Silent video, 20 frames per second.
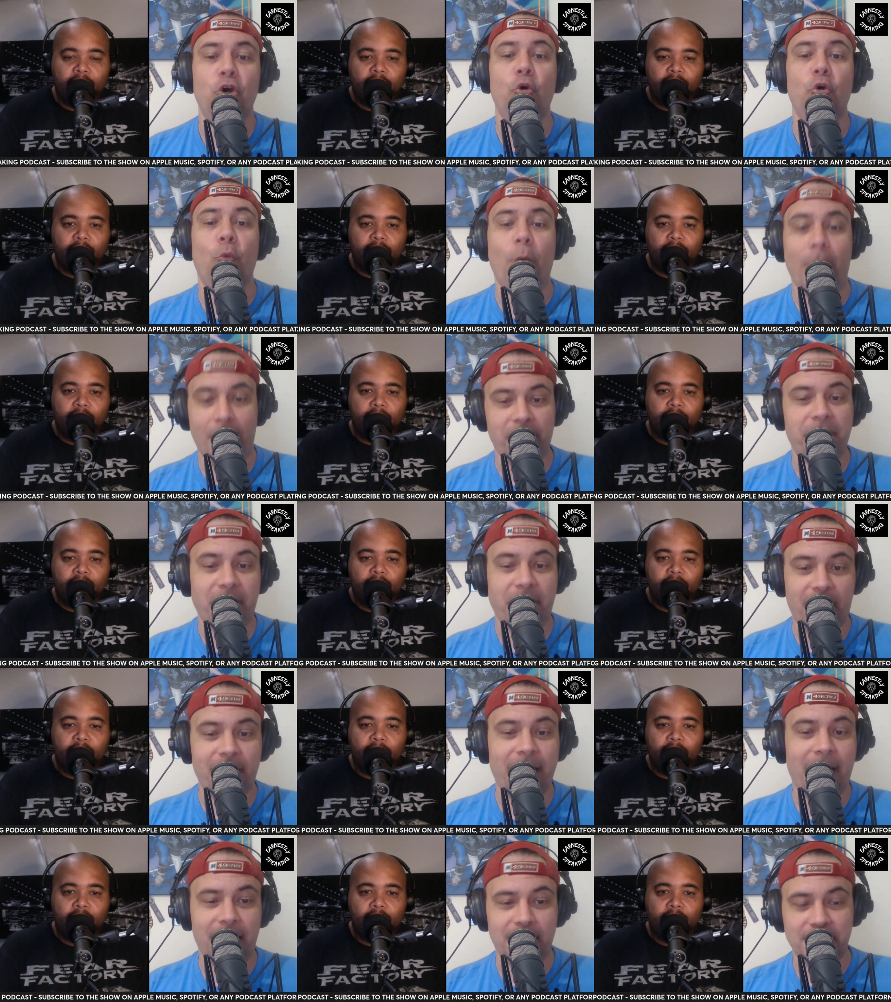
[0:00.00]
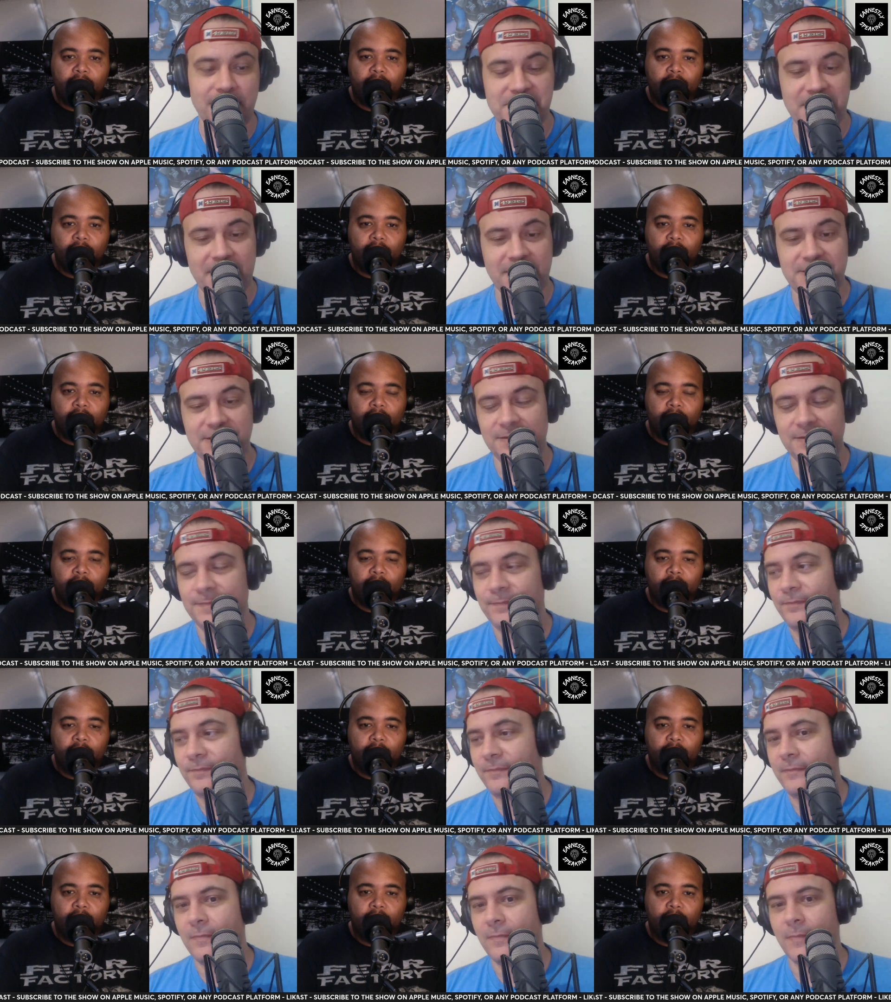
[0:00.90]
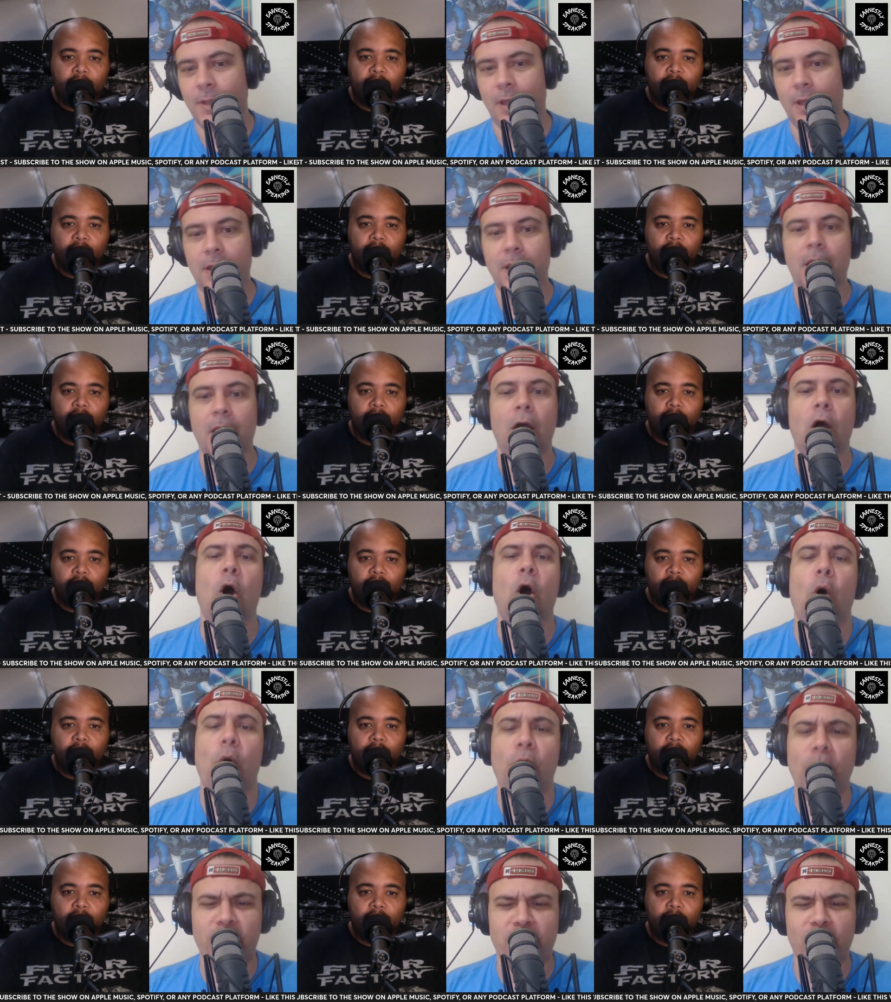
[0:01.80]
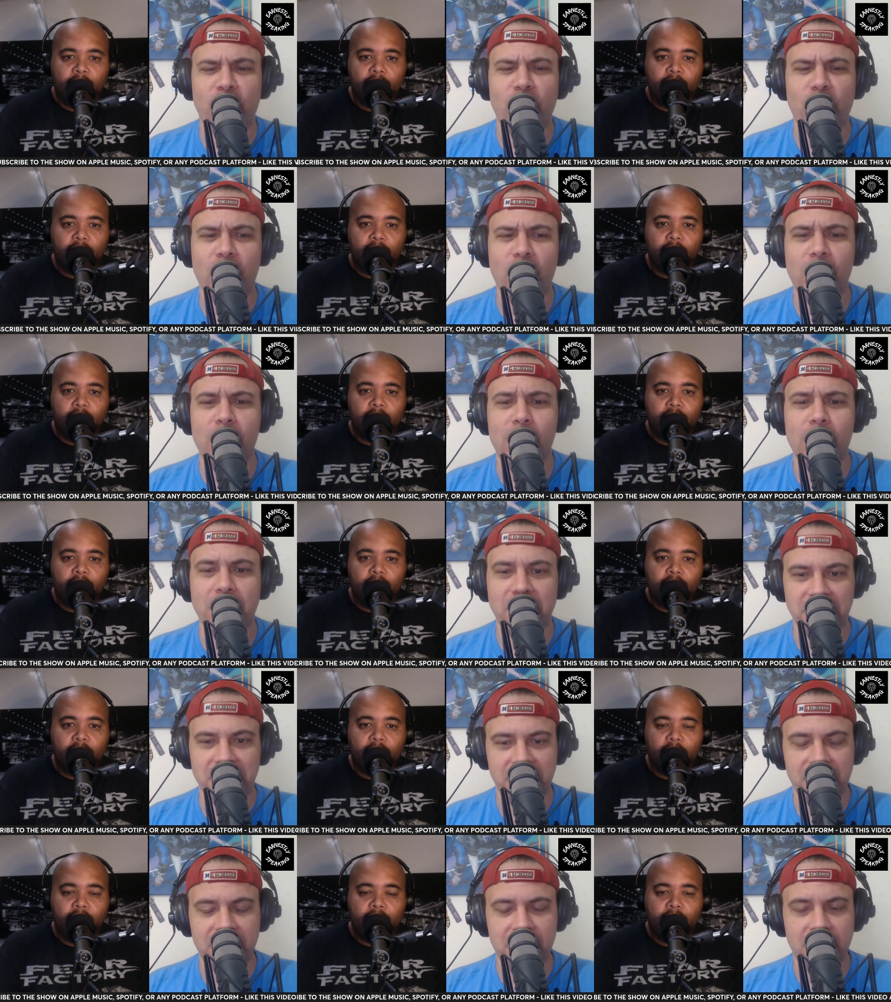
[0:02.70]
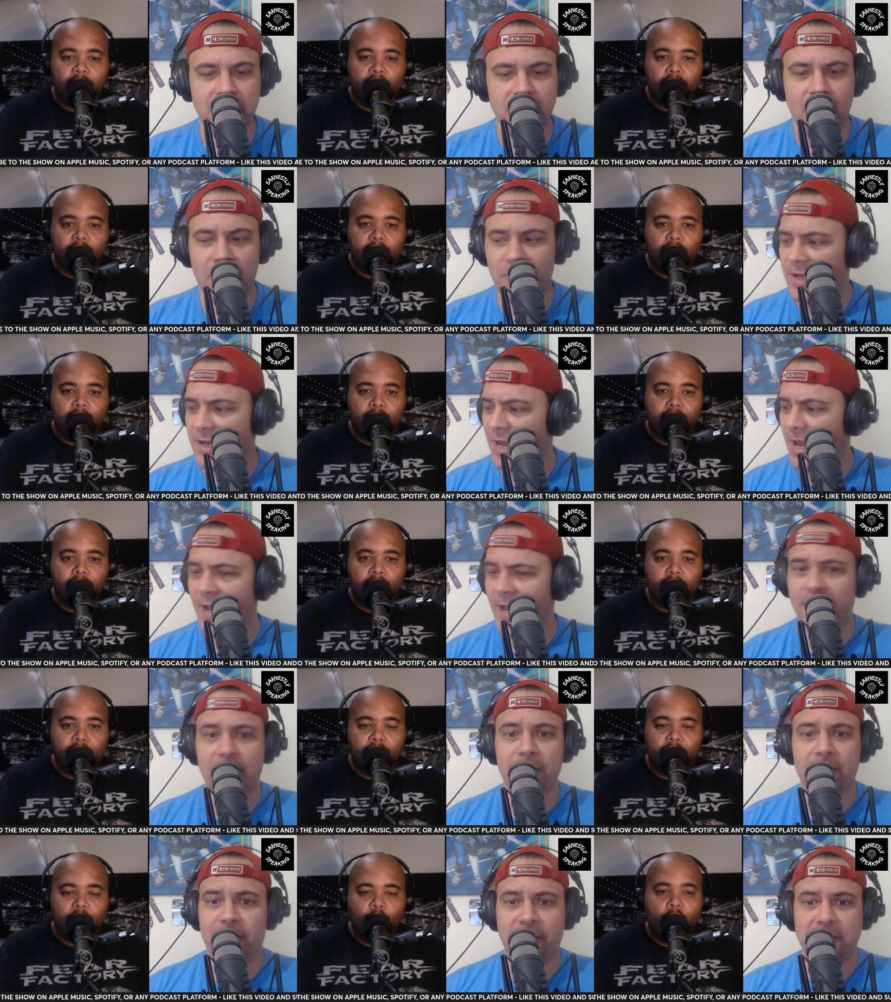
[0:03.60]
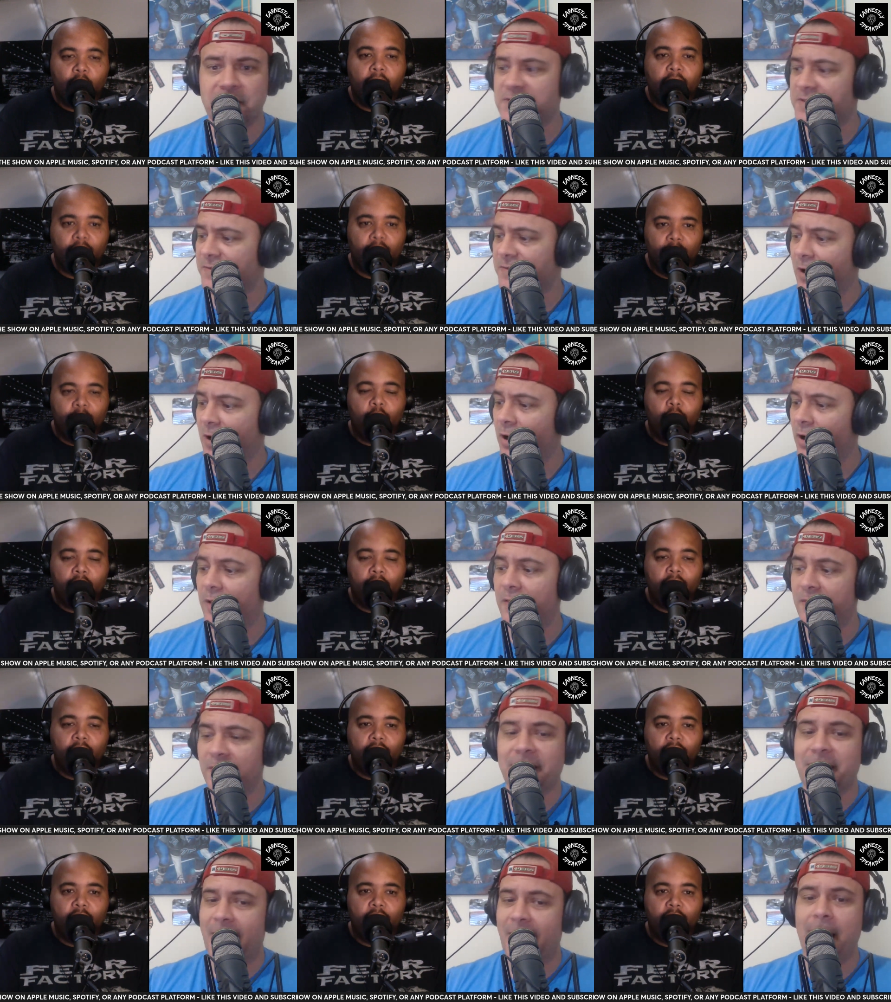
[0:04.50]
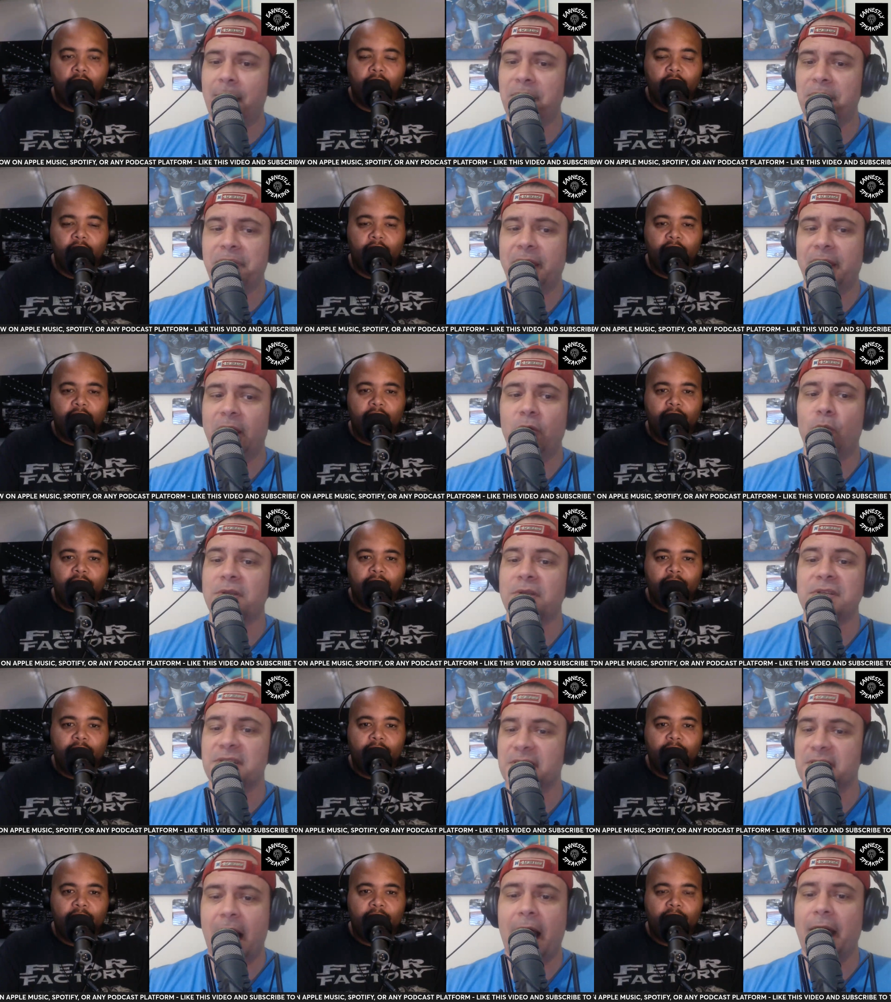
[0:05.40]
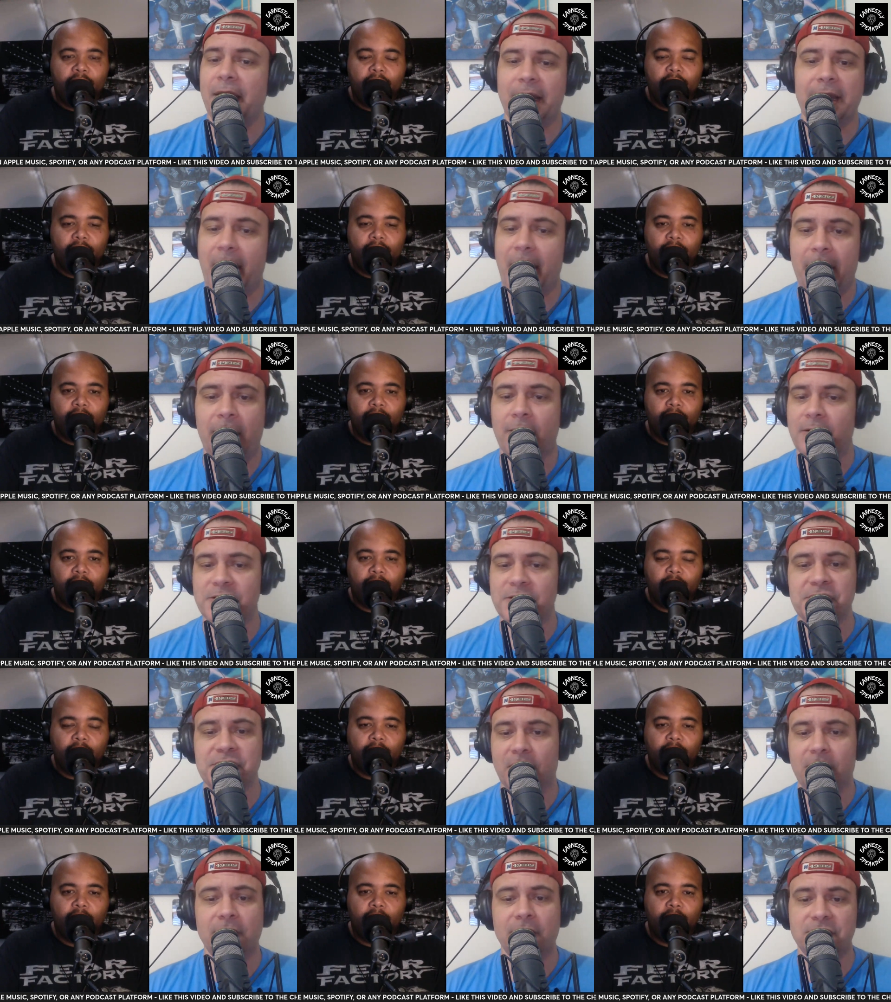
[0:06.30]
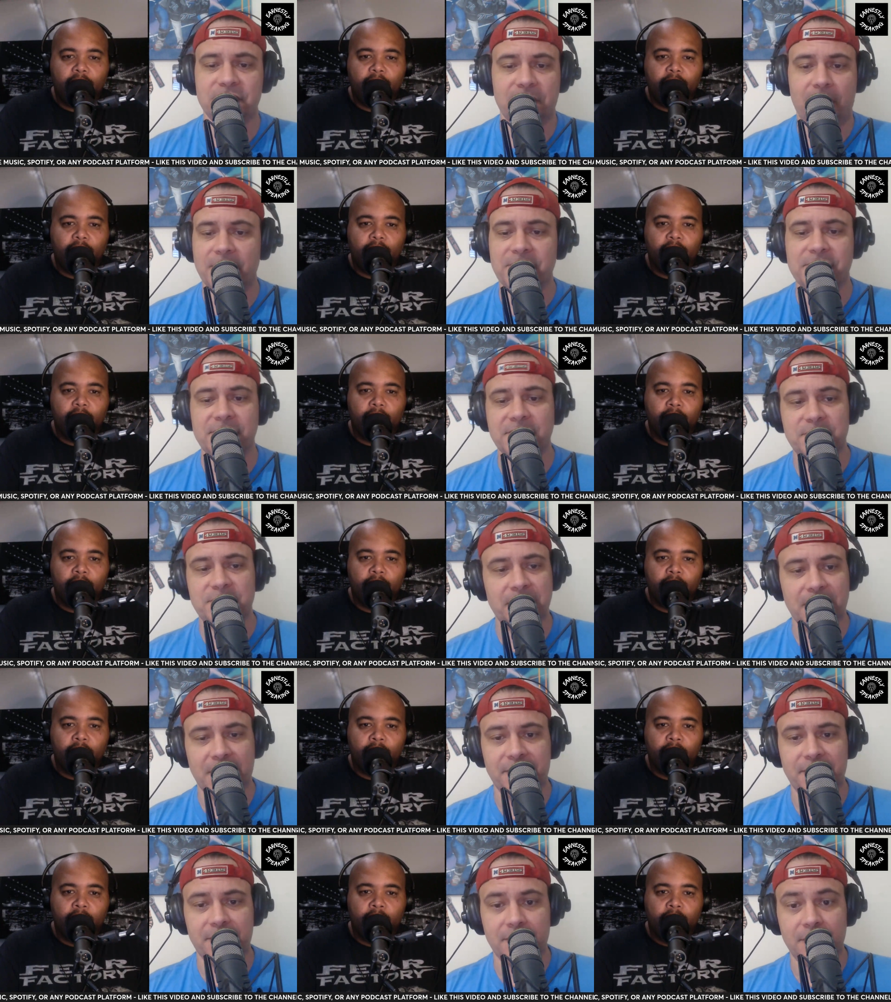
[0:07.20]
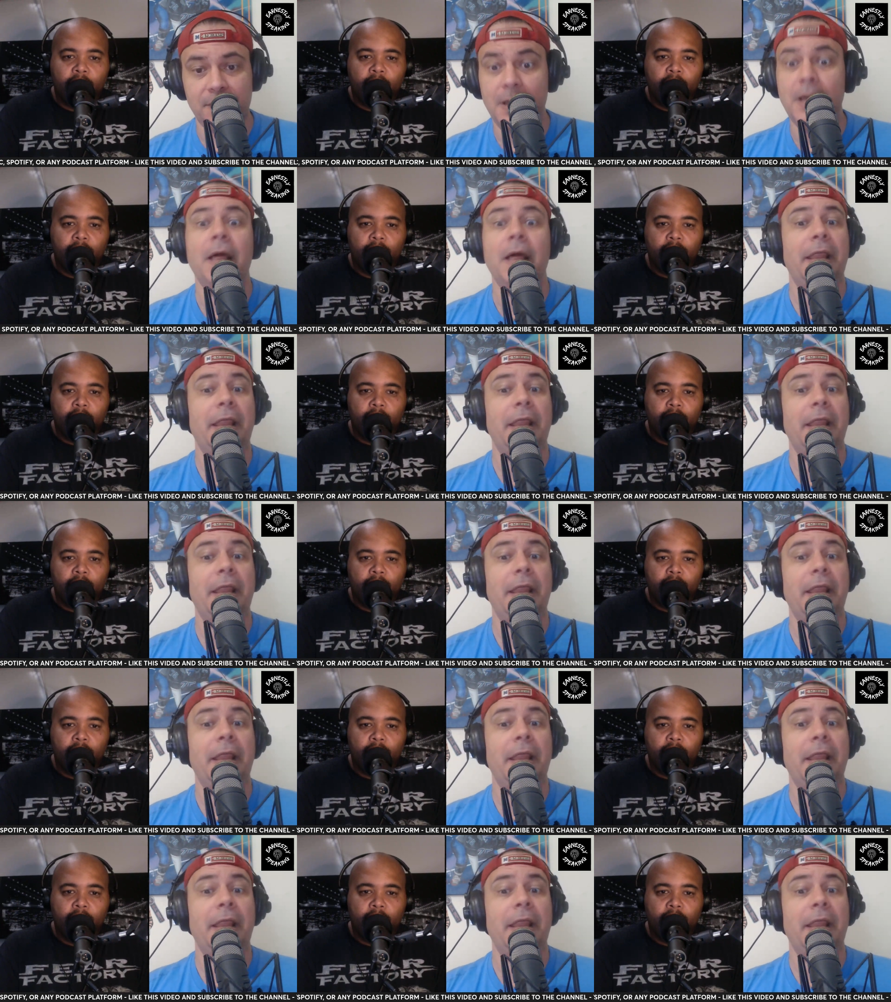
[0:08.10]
Speaker 1: well-thought-out objection. Overruled, okay? Why? First of all, the camp thing was not an Aaron Charles Rodgers blunder.